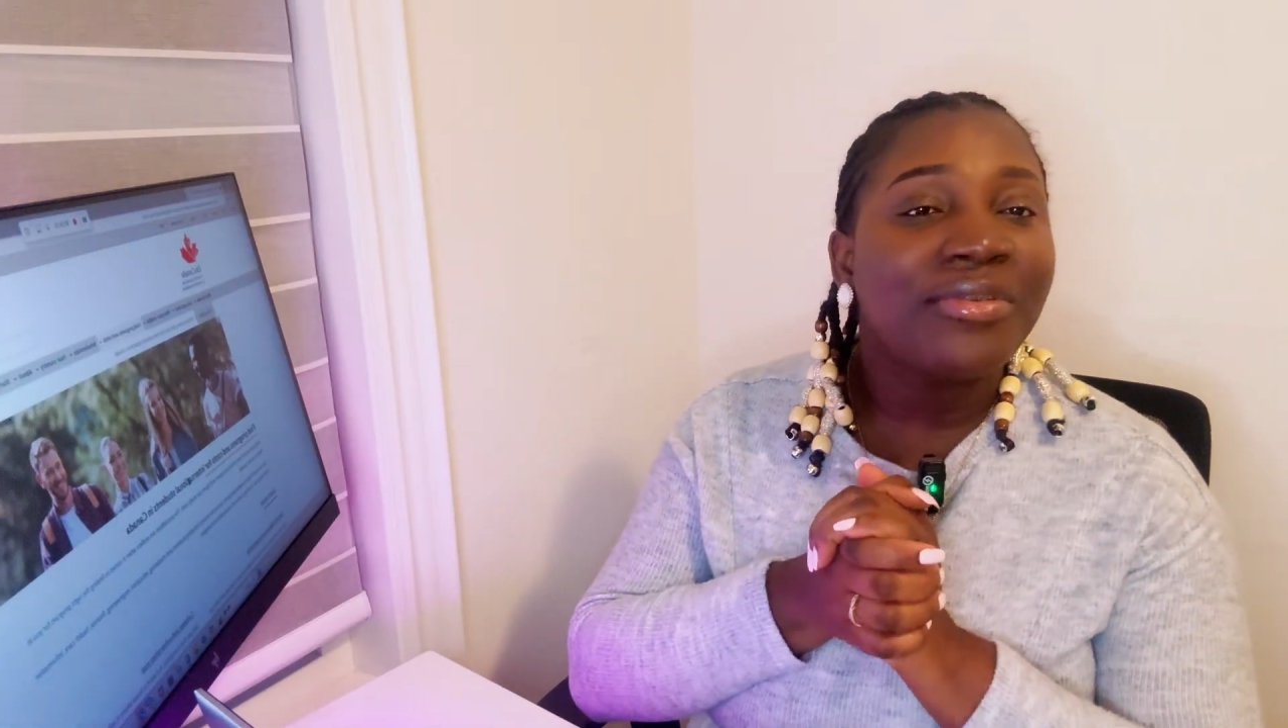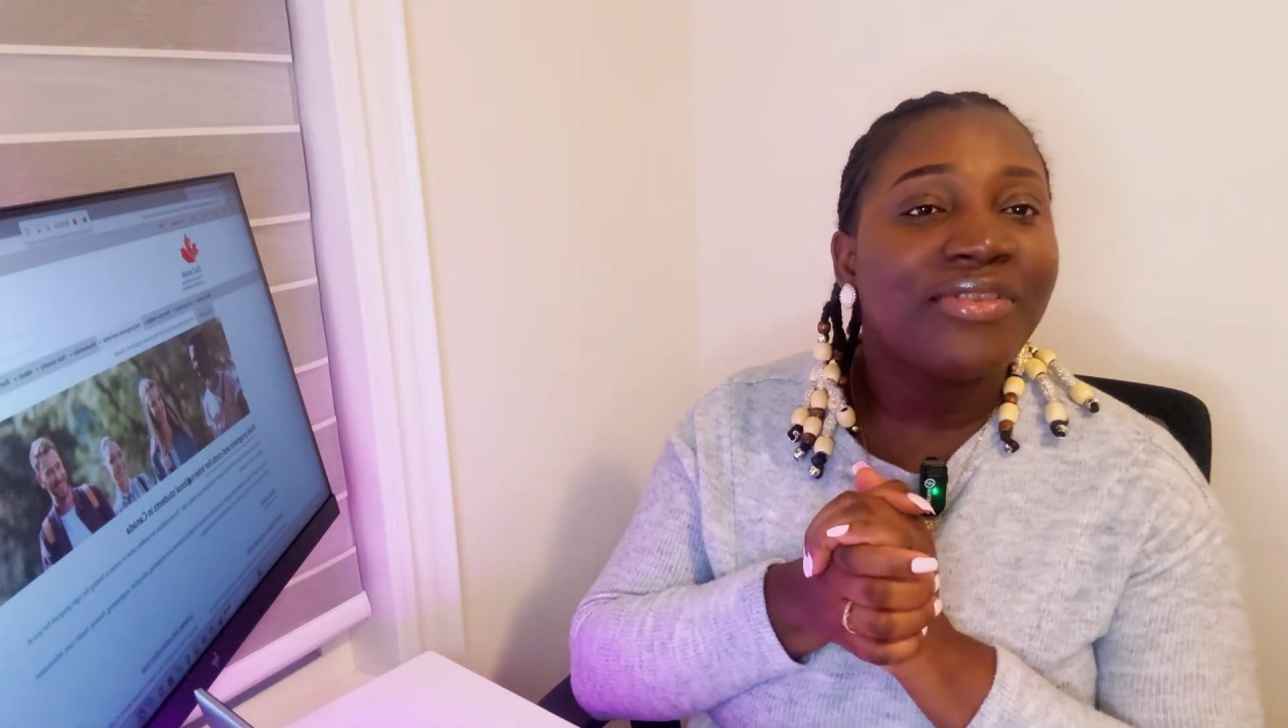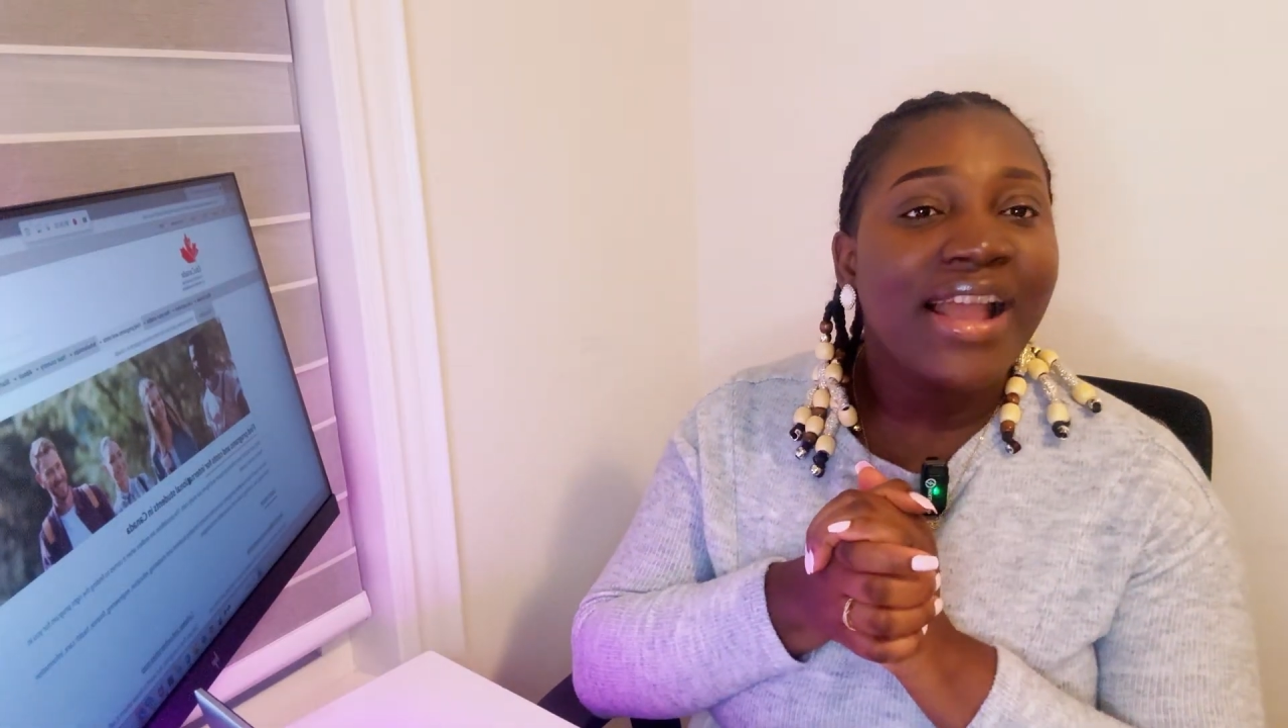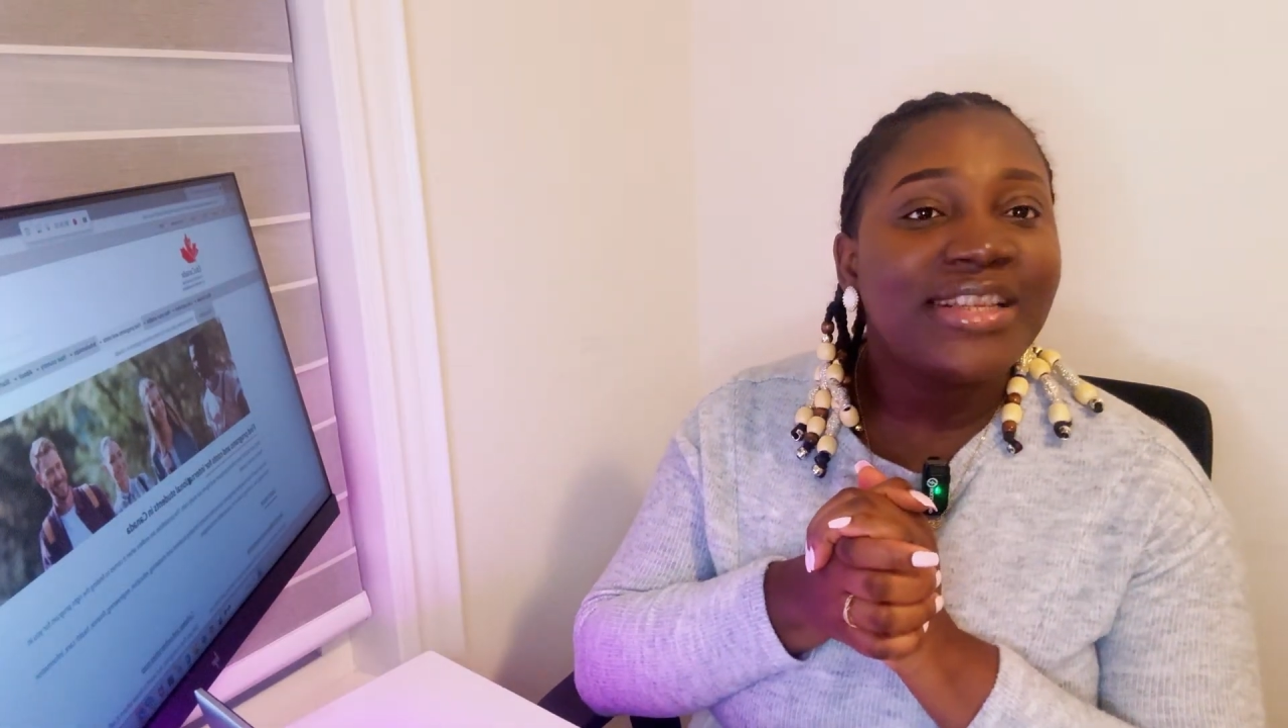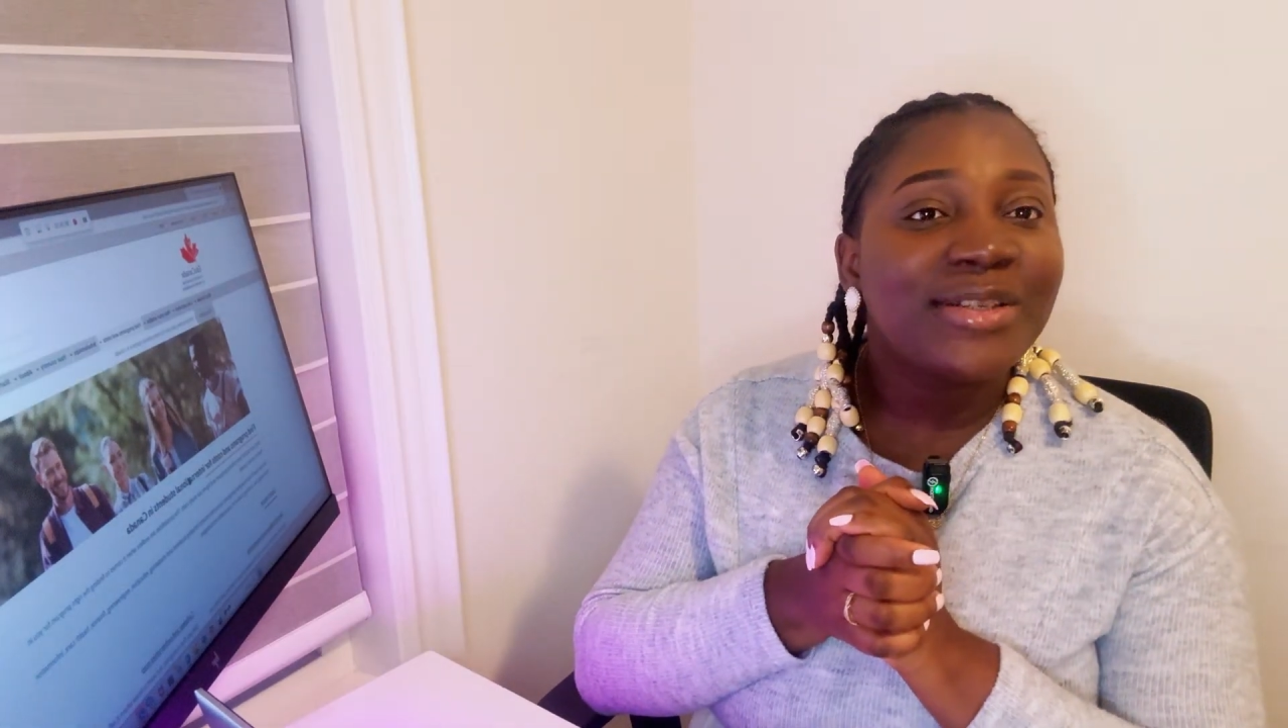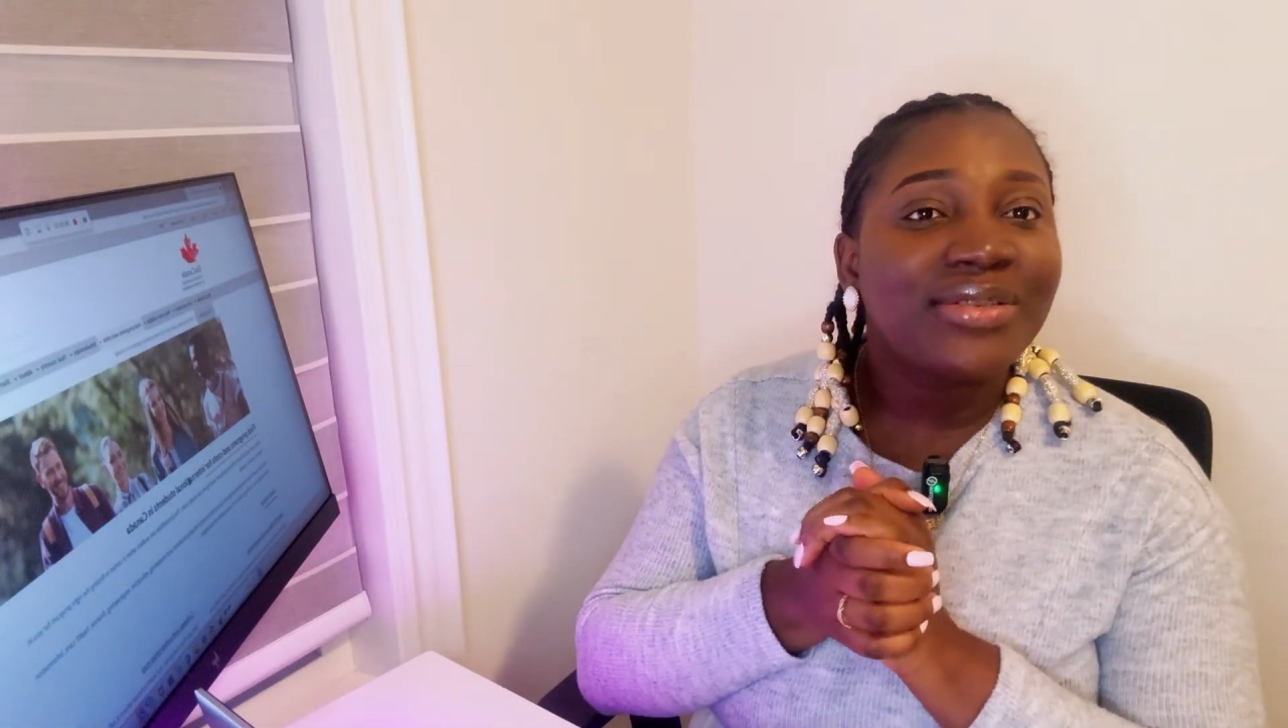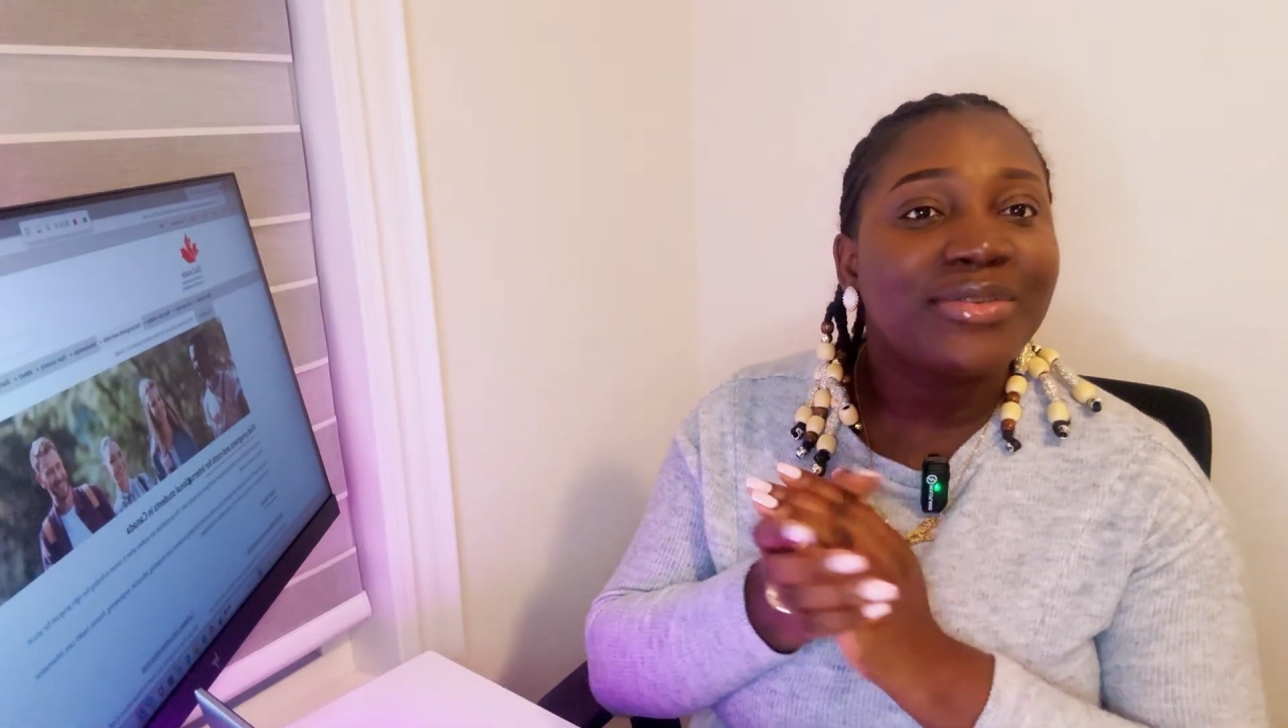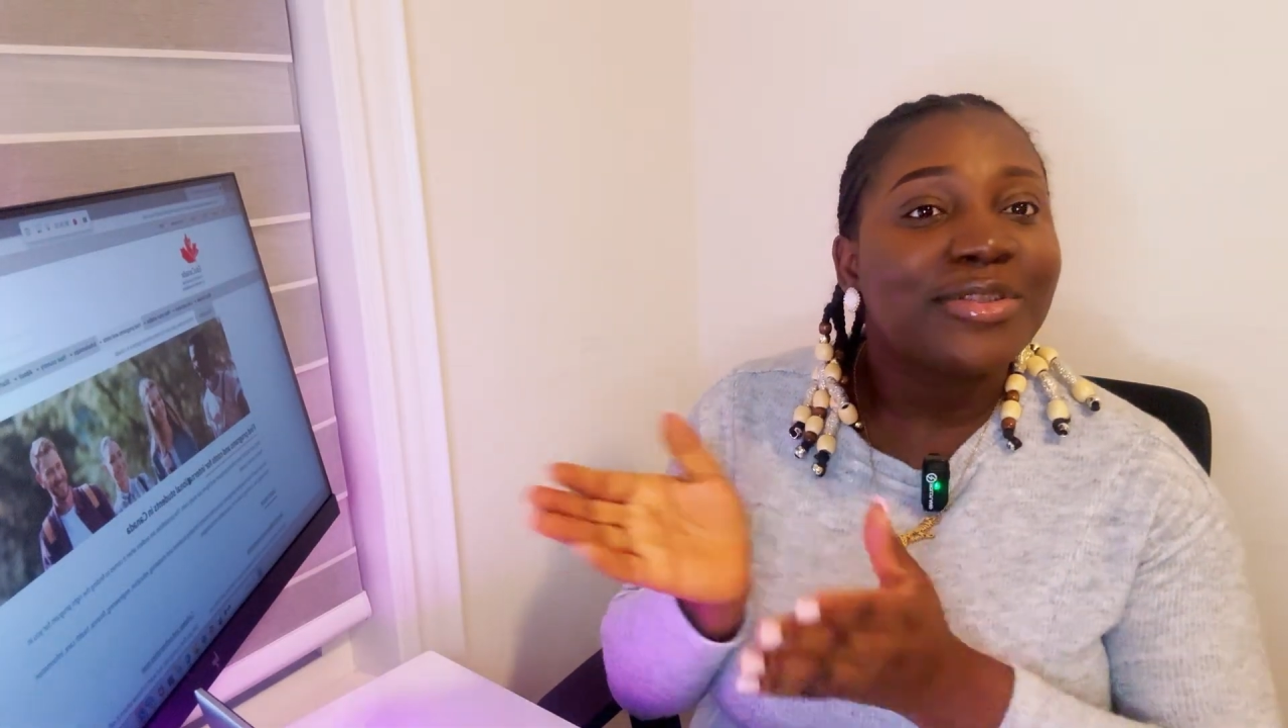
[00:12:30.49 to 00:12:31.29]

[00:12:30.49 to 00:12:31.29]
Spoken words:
will find useful,